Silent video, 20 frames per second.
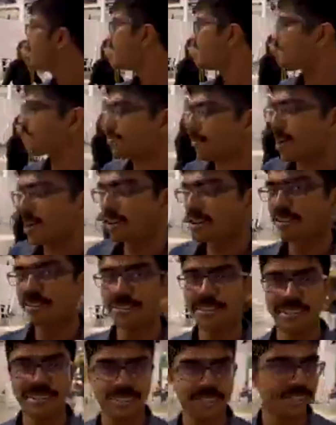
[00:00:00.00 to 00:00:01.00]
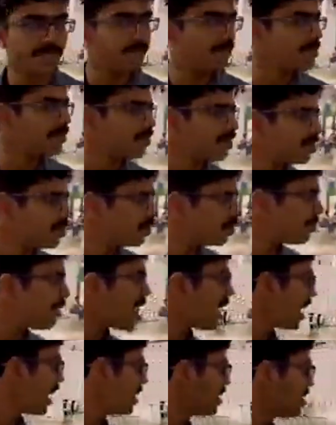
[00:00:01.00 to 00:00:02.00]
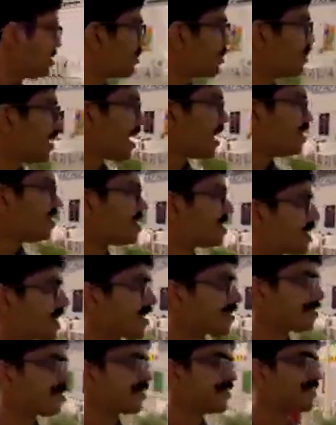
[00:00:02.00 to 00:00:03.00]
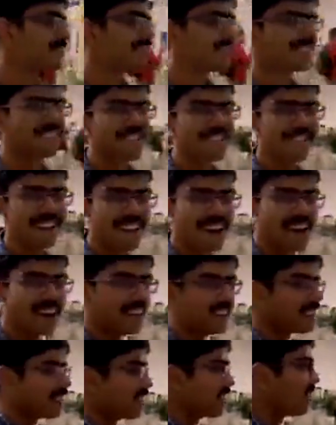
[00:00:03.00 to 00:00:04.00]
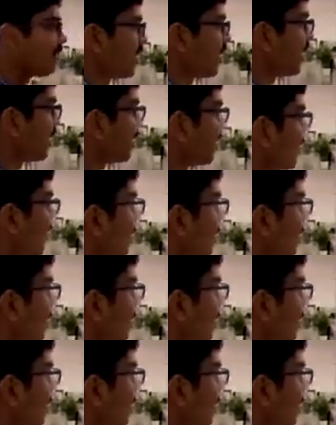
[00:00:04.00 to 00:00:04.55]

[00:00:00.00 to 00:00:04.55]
Let's walk over to two other main sections on this event.